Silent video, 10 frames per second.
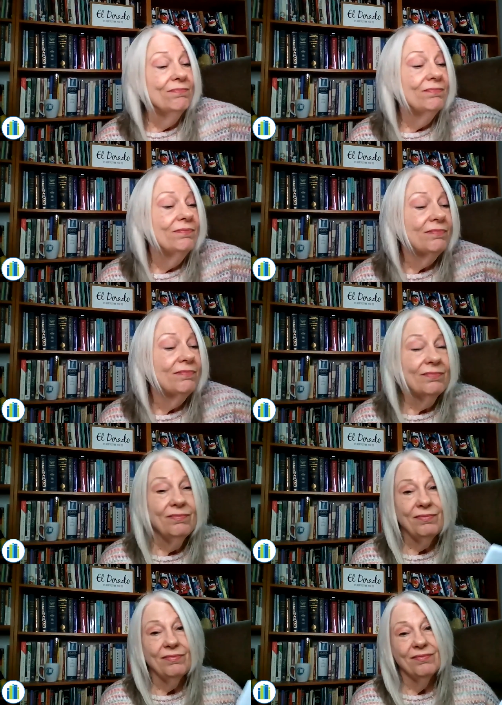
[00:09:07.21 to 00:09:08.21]

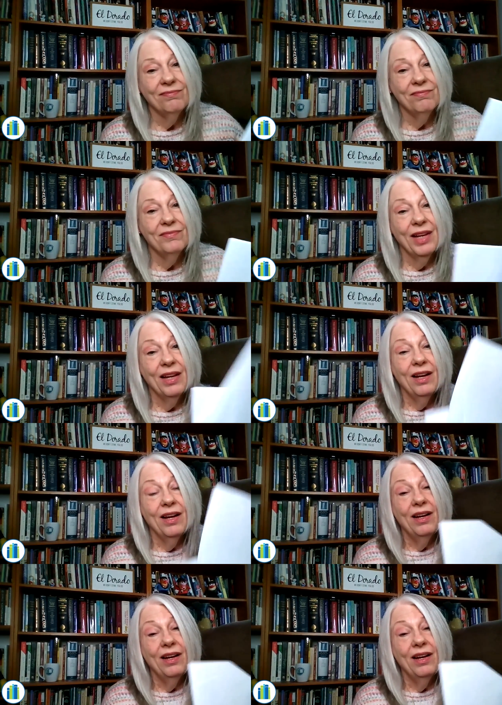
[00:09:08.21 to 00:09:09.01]
Nothing is said.